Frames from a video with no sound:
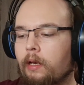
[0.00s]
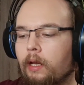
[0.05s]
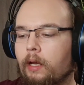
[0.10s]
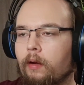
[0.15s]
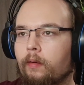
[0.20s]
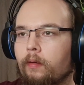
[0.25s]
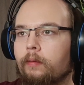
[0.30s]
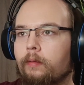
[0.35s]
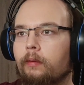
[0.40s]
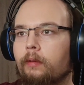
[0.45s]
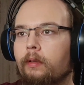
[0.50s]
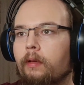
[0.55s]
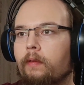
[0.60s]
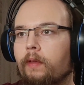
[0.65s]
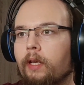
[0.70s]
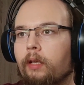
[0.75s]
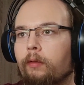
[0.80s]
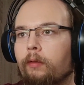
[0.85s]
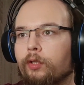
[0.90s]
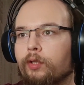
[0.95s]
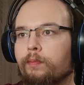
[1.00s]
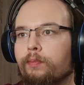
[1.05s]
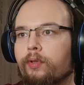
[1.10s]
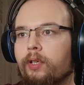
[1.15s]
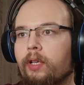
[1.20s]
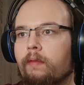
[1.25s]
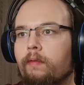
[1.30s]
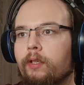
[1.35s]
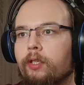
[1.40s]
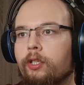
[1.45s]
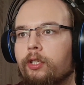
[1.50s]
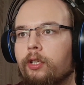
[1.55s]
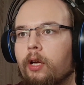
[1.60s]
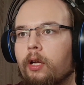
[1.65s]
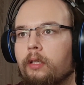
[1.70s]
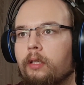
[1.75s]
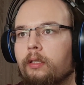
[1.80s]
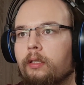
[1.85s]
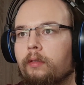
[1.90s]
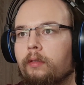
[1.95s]
No, I think it was previous
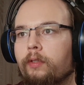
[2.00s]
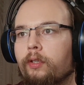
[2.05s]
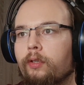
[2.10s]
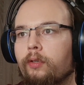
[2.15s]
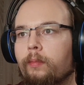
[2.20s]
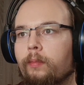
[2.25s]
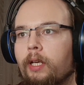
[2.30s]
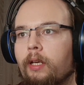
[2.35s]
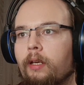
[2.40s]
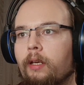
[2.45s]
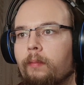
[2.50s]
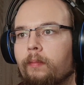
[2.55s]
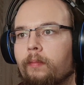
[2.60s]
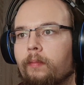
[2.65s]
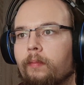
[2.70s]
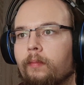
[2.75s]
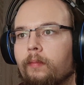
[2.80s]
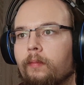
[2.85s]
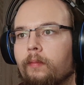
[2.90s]
shot of Kyuubey